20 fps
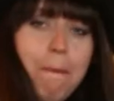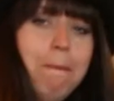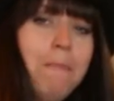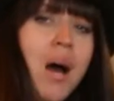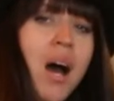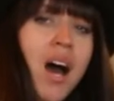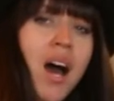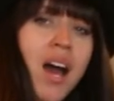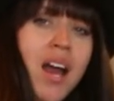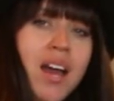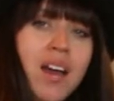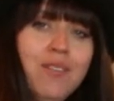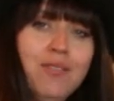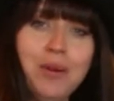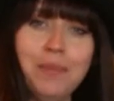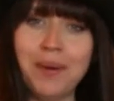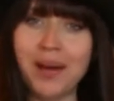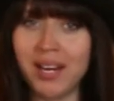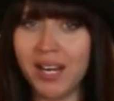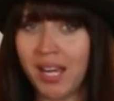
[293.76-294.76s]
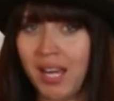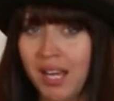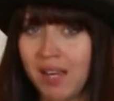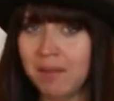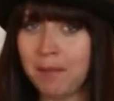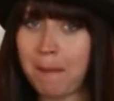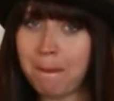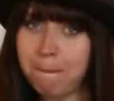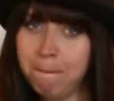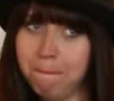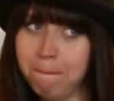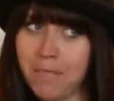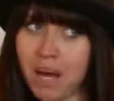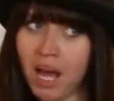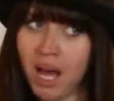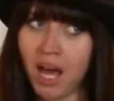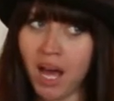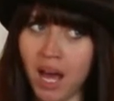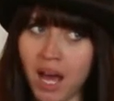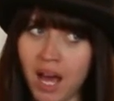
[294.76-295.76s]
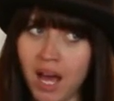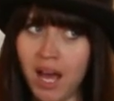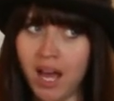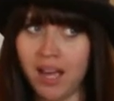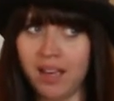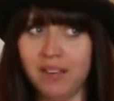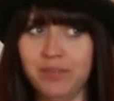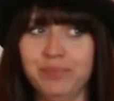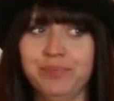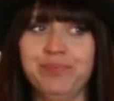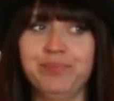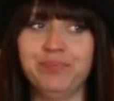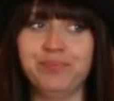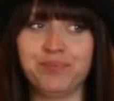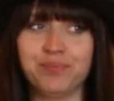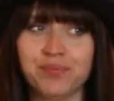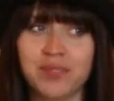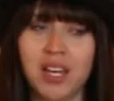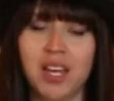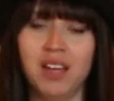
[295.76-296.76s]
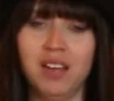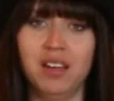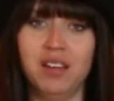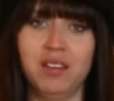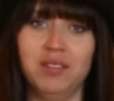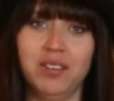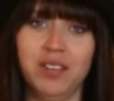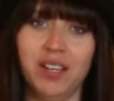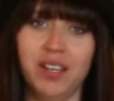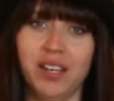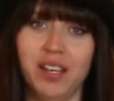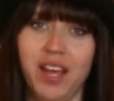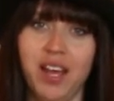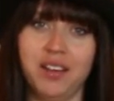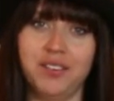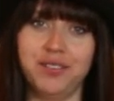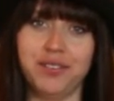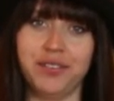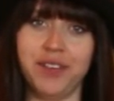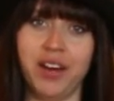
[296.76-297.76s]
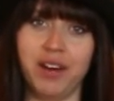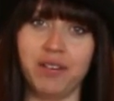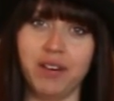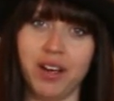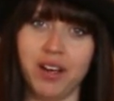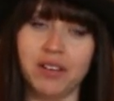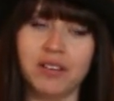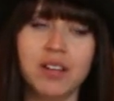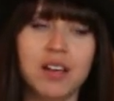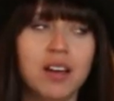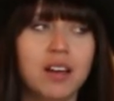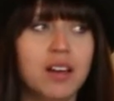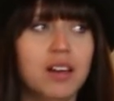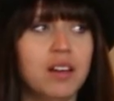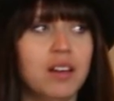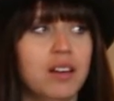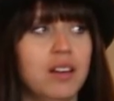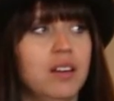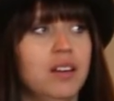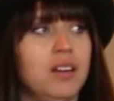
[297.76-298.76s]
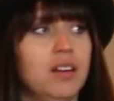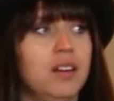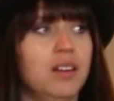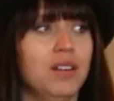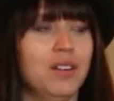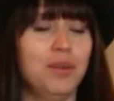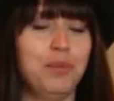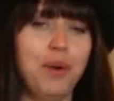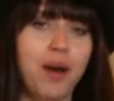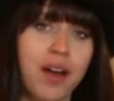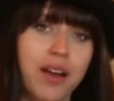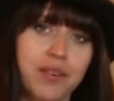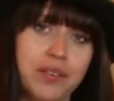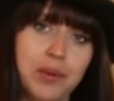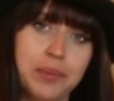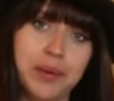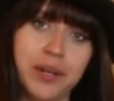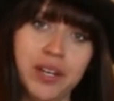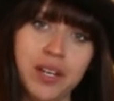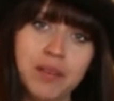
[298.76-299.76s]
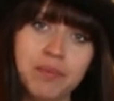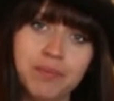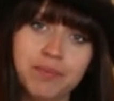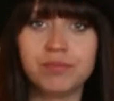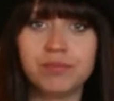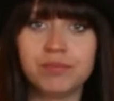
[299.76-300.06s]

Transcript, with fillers: Bye everybody. Bye. I feel like I can't do that right. Goodbye, everybody.